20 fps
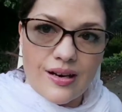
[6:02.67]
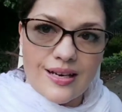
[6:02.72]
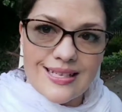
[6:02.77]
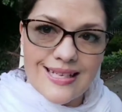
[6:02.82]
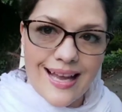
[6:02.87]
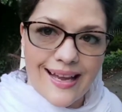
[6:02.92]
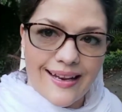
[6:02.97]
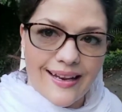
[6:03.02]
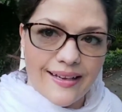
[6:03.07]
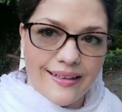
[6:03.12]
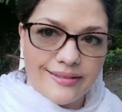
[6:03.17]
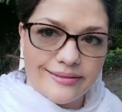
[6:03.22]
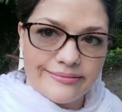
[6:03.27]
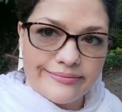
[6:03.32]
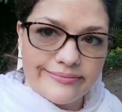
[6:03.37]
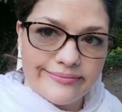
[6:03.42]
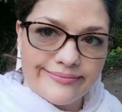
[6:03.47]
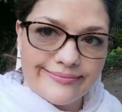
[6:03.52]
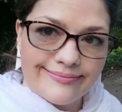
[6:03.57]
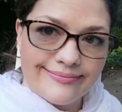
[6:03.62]
exciting
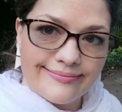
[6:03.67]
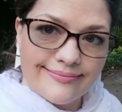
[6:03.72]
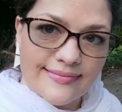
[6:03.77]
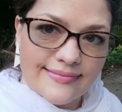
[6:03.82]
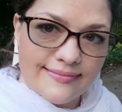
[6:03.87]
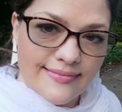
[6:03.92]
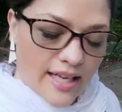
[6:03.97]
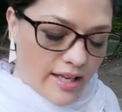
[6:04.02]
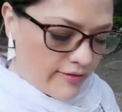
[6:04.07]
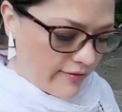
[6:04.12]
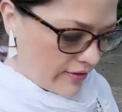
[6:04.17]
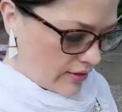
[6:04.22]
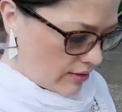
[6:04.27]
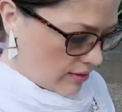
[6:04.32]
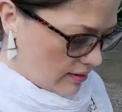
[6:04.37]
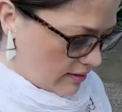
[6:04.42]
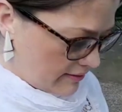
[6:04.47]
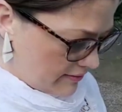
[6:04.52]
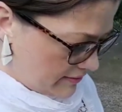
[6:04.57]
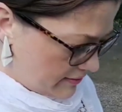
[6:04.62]
and
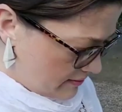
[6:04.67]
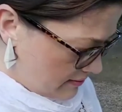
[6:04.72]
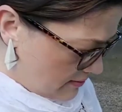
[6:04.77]
full of